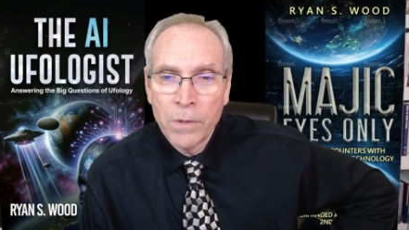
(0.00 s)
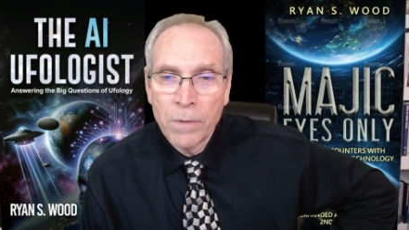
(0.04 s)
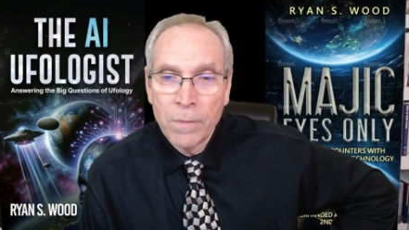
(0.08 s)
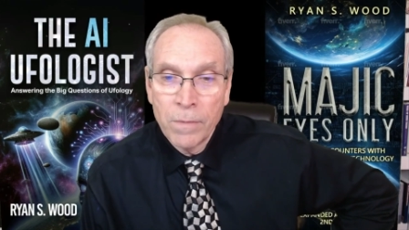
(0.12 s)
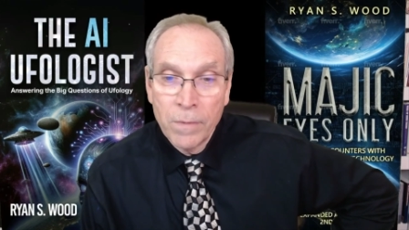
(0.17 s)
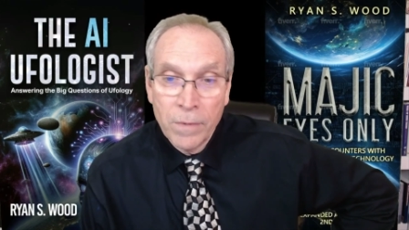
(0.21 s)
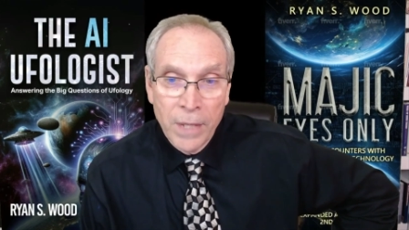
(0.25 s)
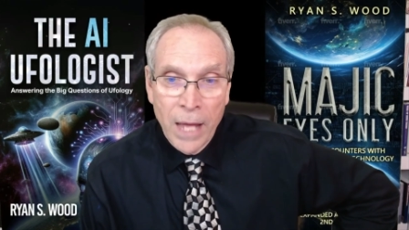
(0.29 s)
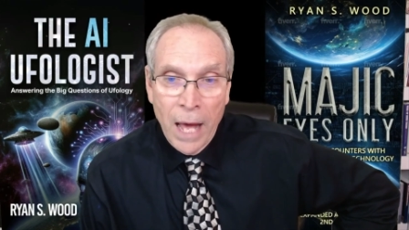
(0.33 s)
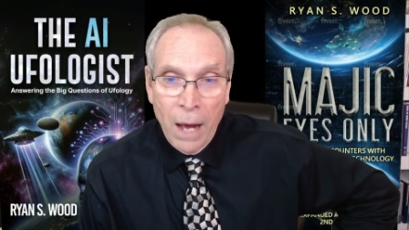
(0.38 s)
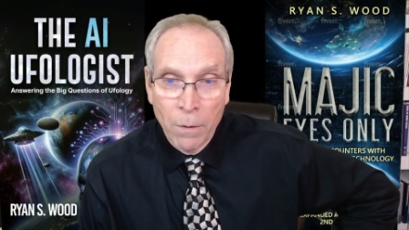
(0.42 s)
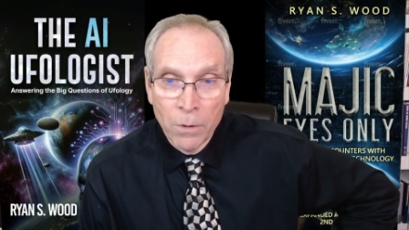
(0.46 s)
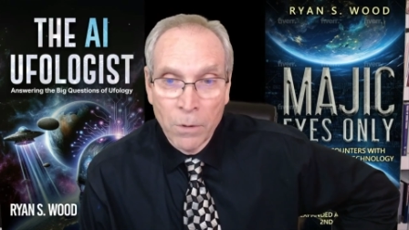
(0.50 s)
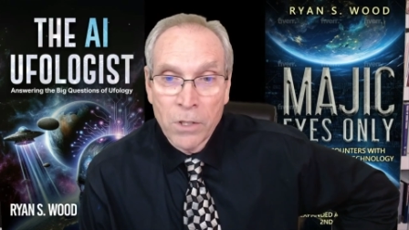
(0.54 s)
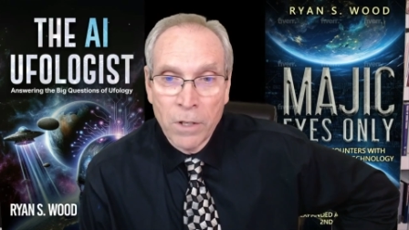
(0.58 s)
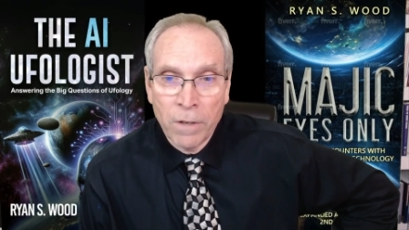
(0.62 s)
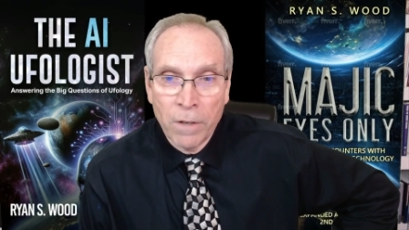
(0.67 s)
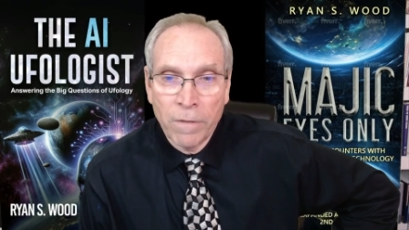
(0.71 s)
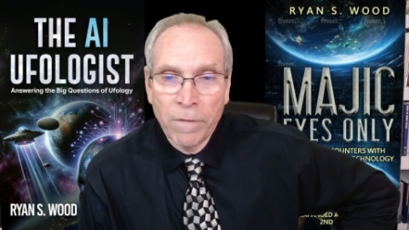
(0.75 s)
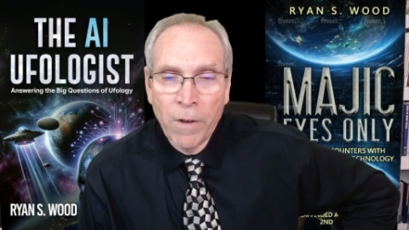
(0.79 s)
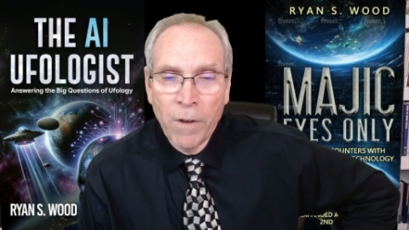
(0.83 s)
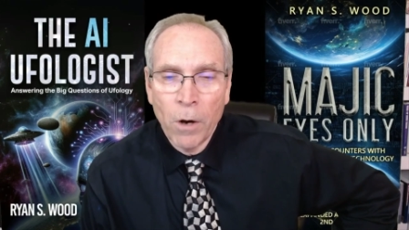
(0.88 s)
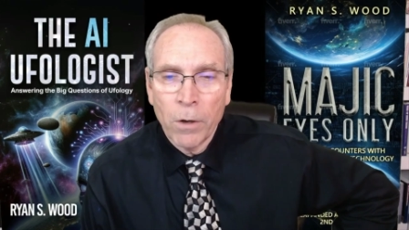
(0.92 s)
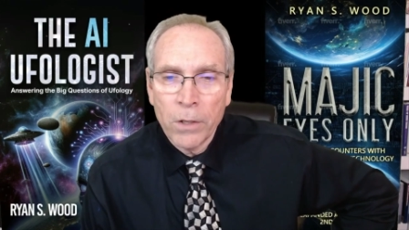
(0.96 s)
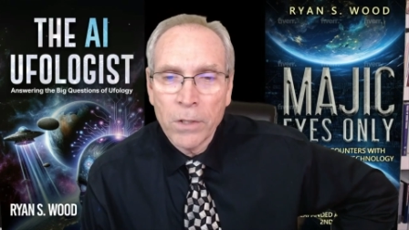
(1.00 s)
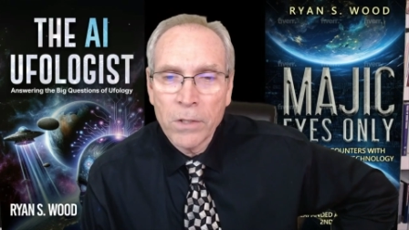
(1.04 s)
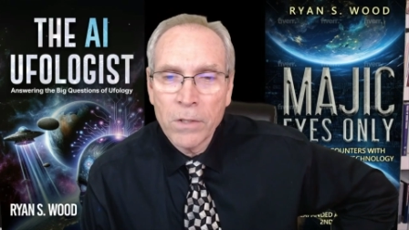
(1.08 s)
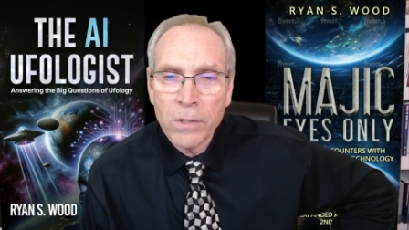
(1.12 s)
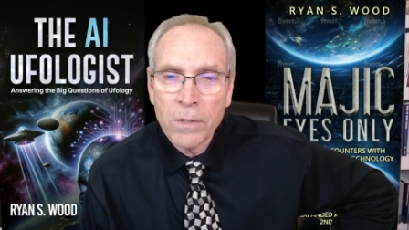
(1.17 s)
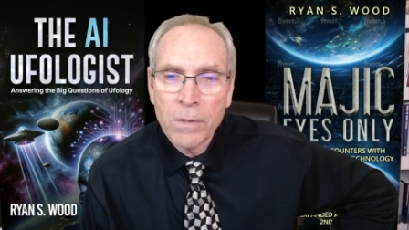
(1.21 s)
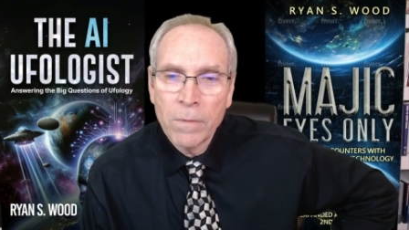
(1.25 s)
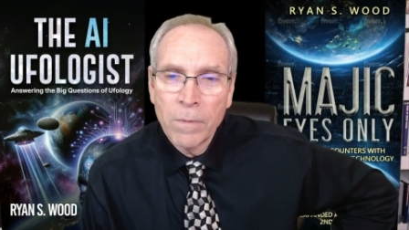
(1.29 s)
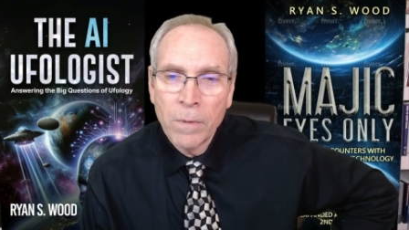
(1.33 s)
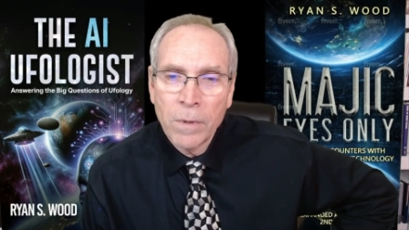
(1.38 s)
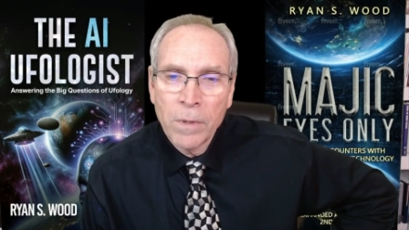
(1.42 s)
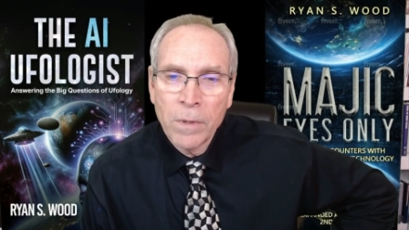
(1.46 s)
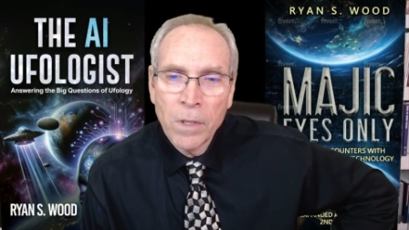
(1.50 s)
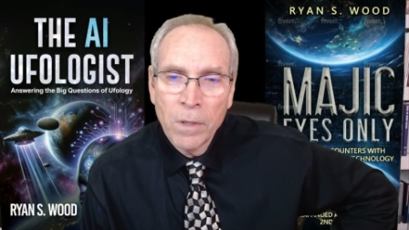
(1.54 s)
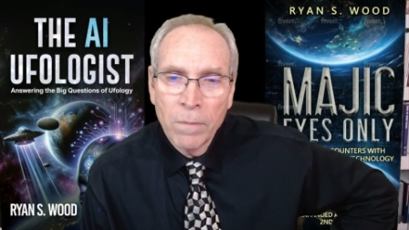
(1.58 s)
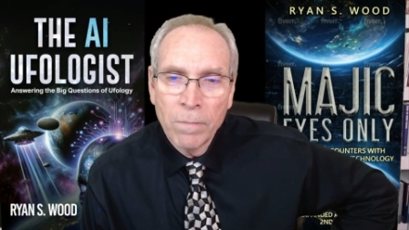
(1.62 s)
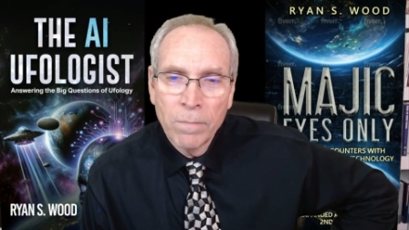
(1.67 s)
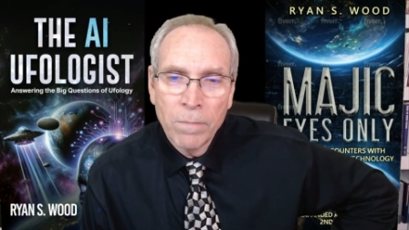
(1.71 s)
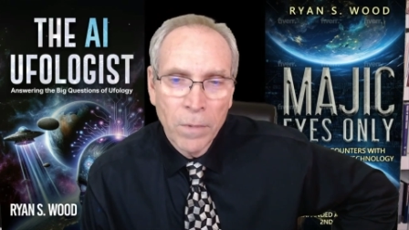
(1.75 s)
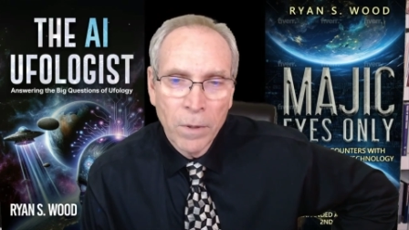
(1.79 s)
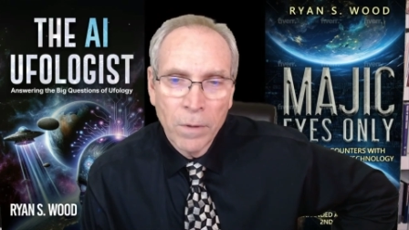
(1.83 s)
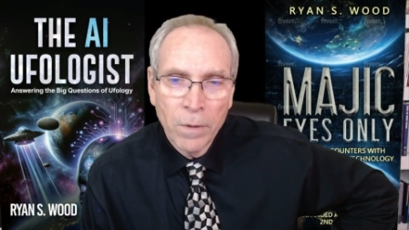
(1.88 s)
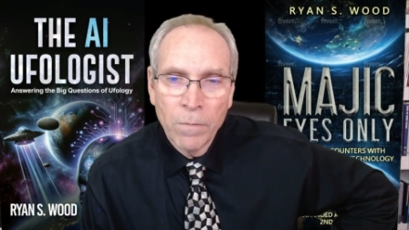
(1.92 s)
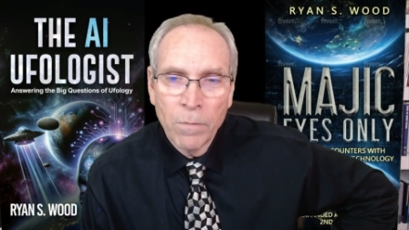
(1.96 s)
that's their focus:
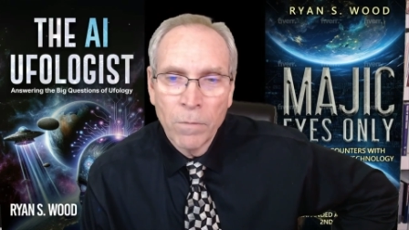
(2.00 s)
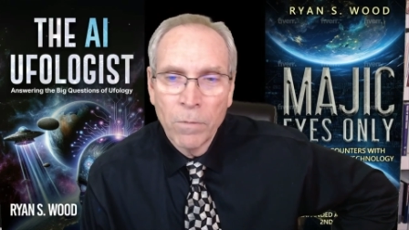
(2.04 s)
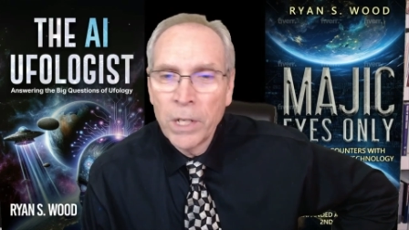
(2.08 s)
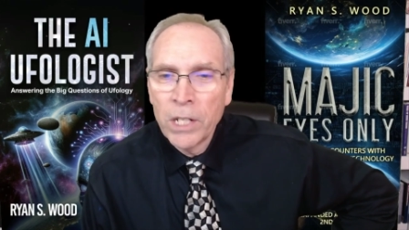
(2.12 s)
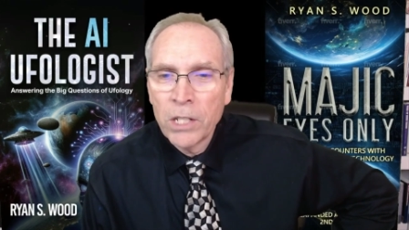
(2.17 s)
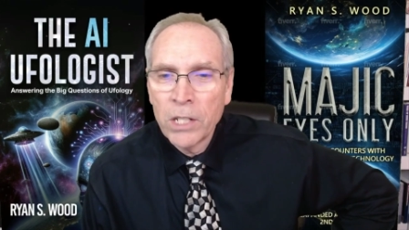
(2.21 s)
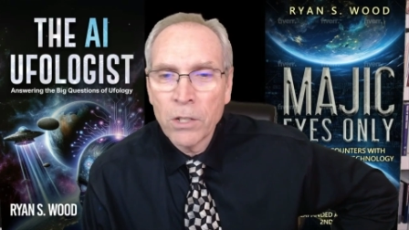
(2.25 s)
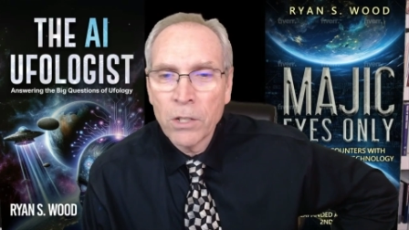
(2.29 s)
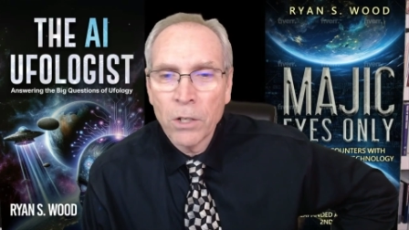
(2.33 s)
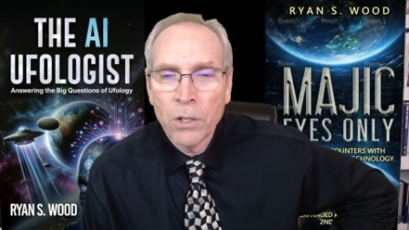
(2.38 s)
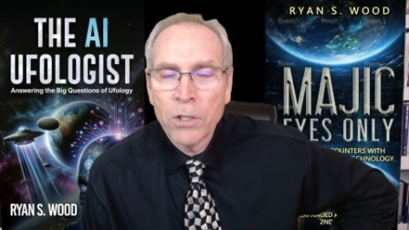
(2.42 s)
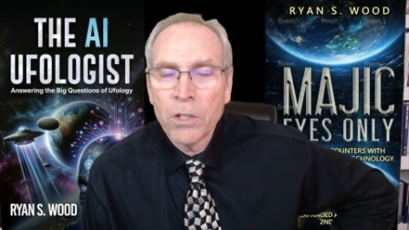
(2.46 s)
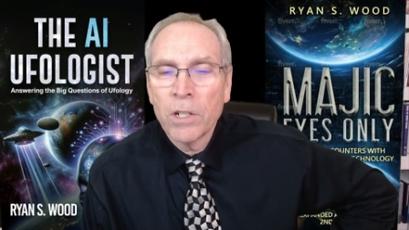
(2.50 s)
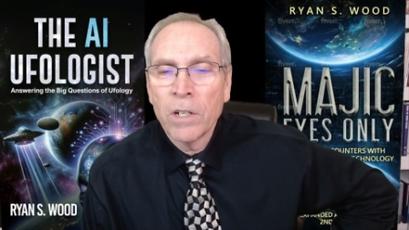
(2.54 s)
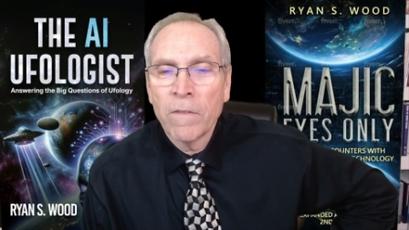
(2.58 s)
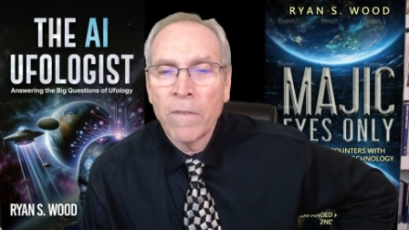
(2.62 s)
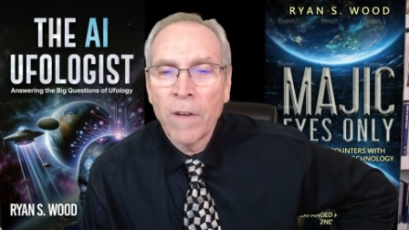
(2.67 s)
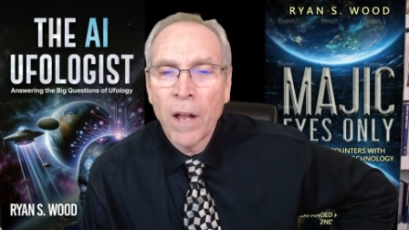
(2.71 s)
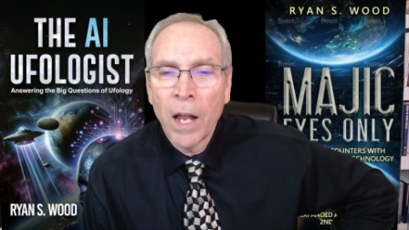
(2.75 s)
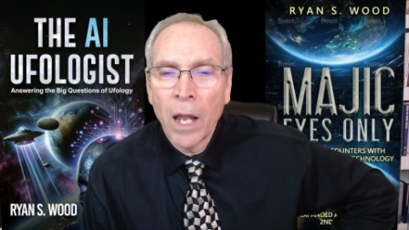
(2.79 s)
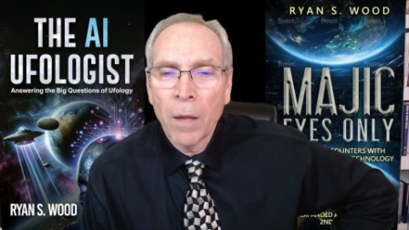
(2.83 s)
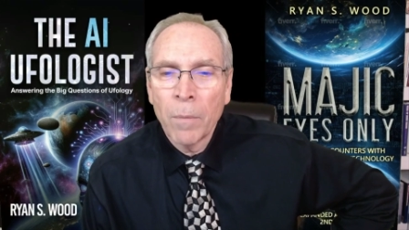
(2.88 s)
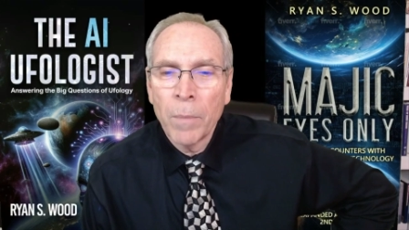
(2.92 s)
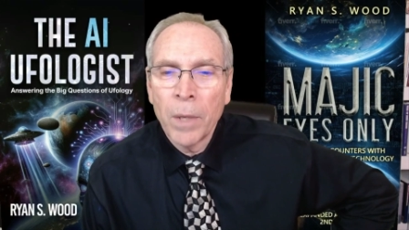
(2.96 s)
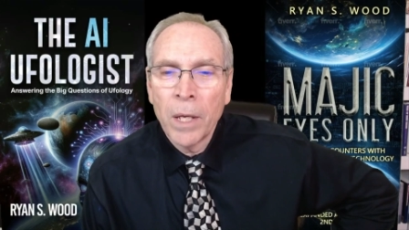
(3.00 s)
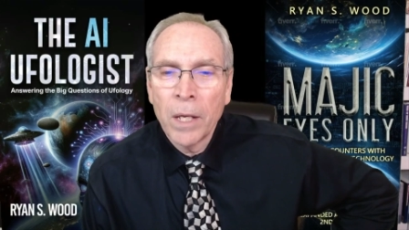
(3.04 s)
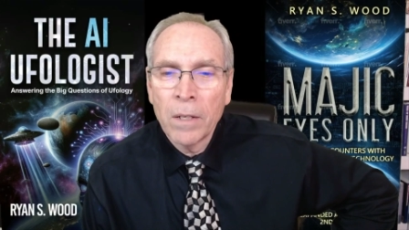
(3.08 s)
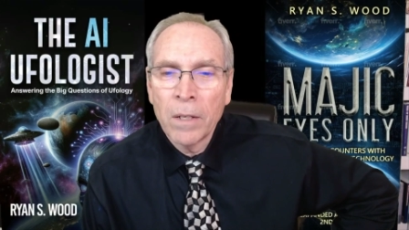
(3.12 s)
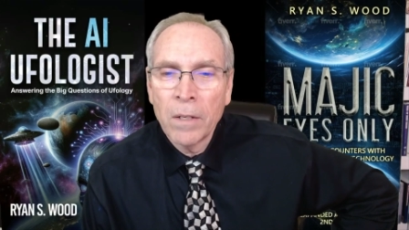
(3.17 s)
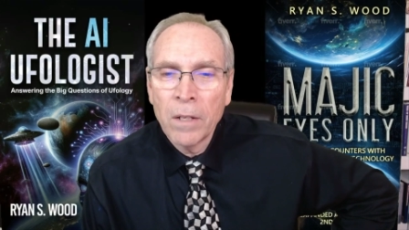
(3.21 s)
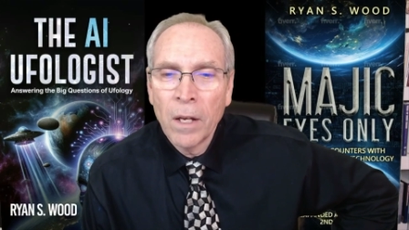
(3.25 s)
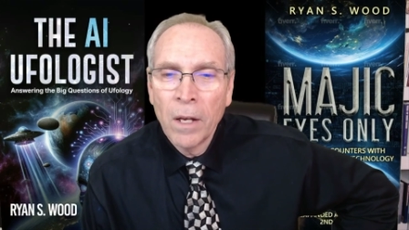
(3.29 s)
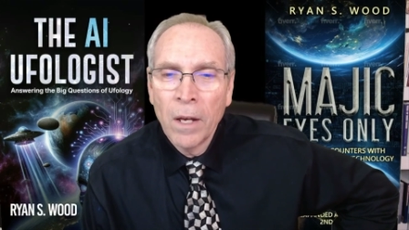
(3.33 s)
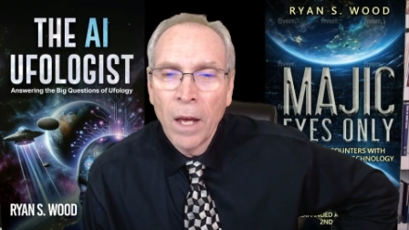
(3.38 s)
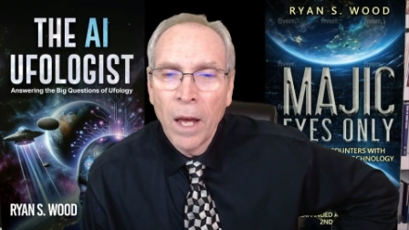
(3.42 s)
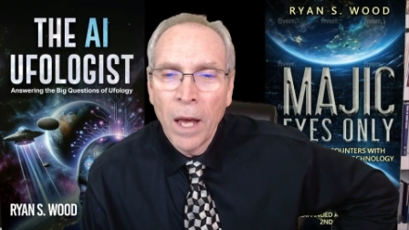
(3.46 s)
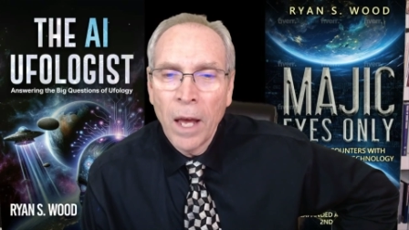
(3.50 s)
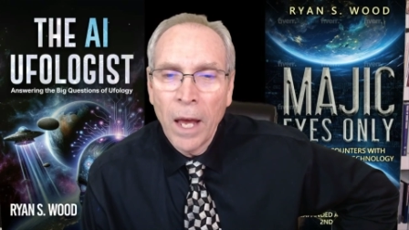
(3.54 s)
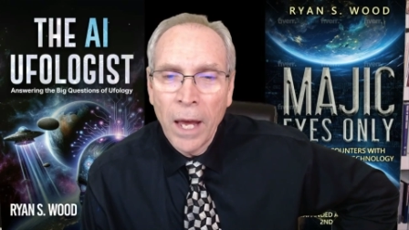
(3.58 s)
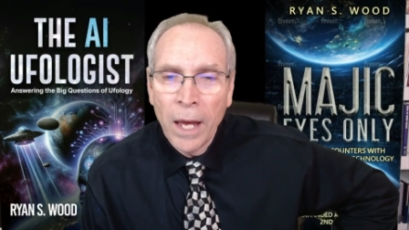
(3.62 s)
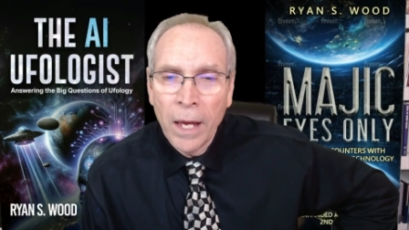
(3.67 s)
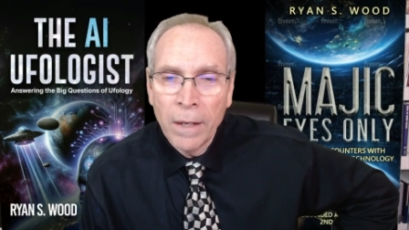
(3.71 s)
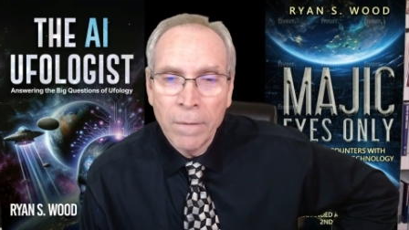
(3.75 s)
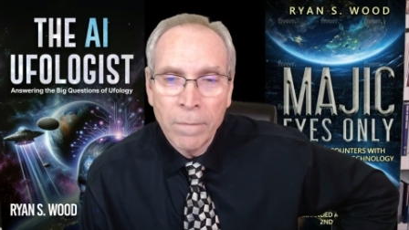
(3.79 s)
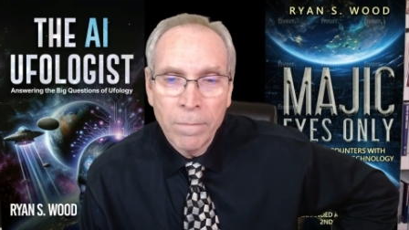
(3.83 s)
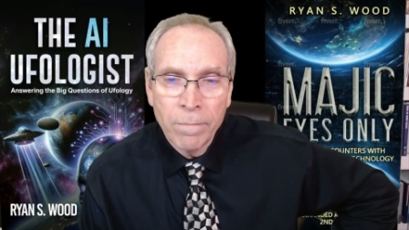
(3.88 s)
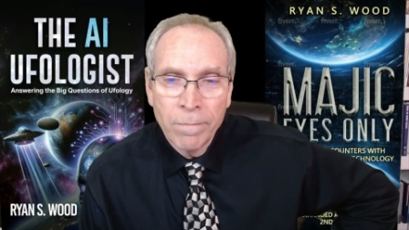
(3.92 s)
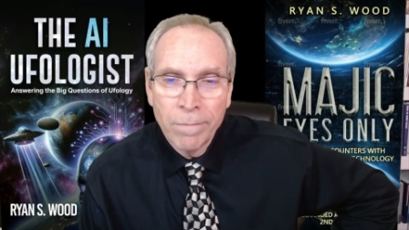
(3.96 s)
research and development
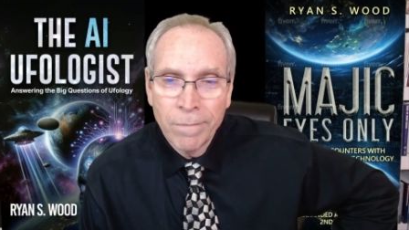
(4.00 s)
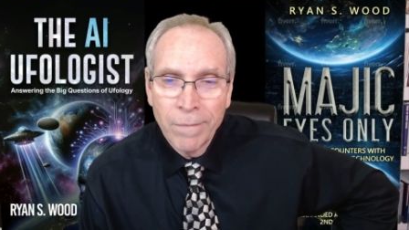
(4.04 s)
and